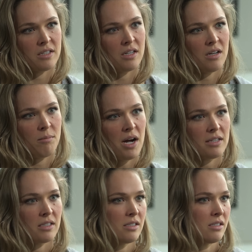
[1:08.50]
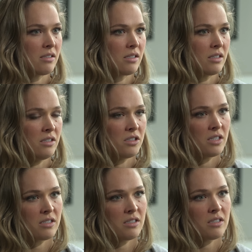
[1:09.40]
a boxing distance is a clinching
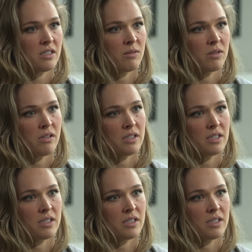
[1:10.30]
distance, and I really think